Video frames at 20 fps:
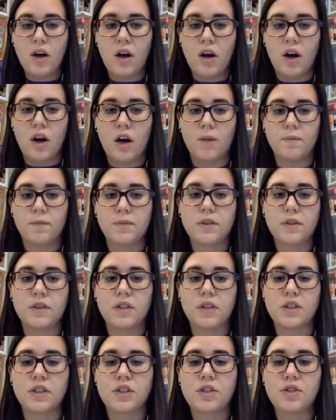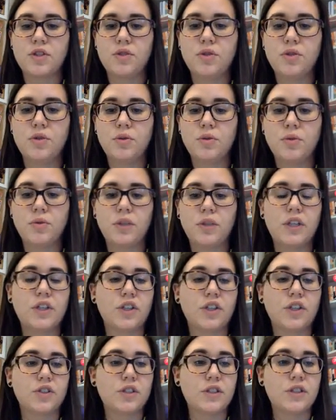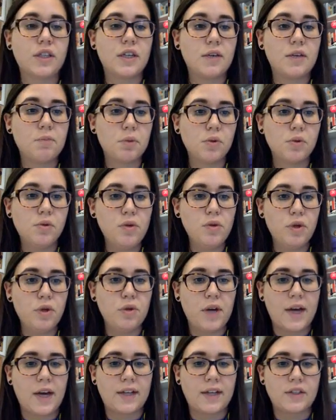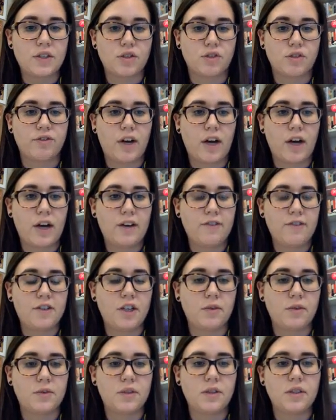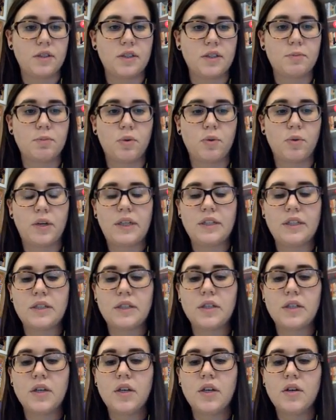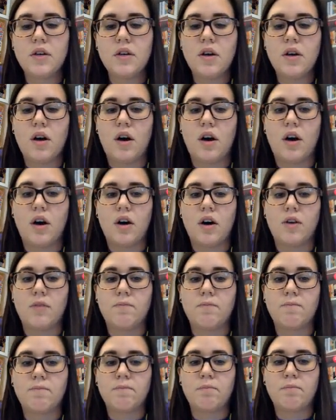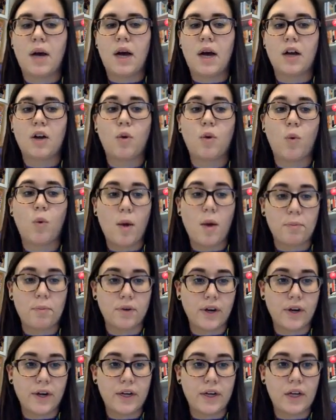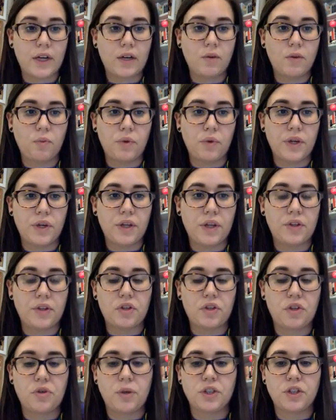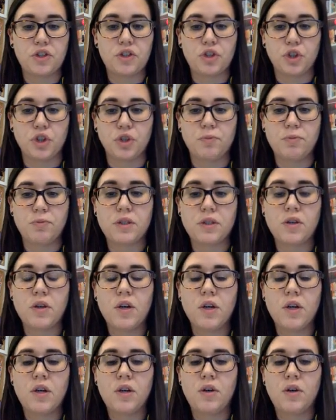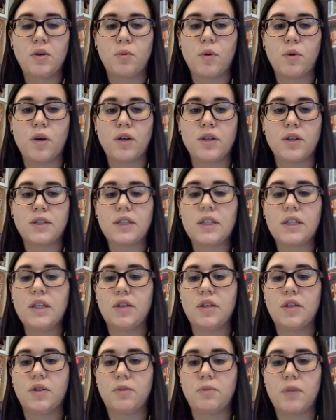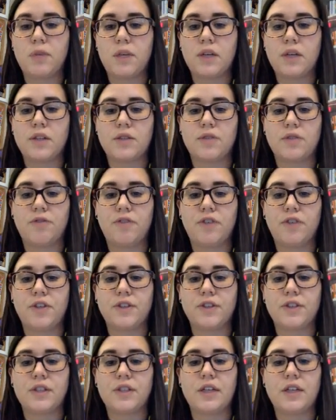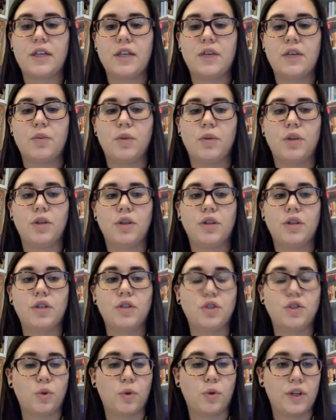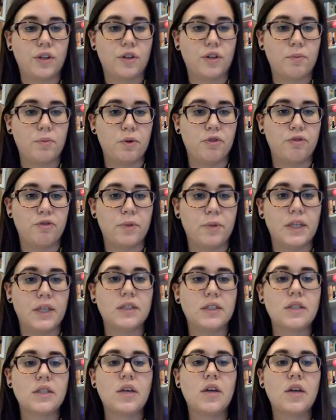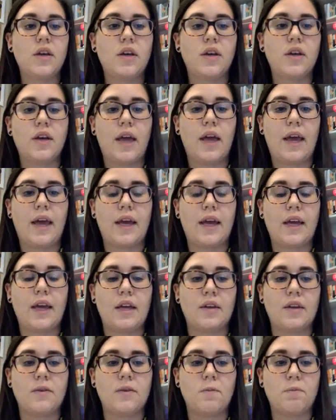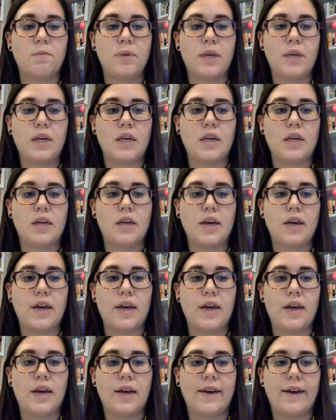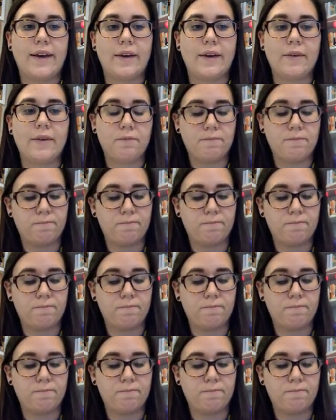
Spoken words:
The Sioux leader Sitting Bull, who had survived up to this point by cooperating with U.S. troops, was killed because of fears that he would join the movement and be a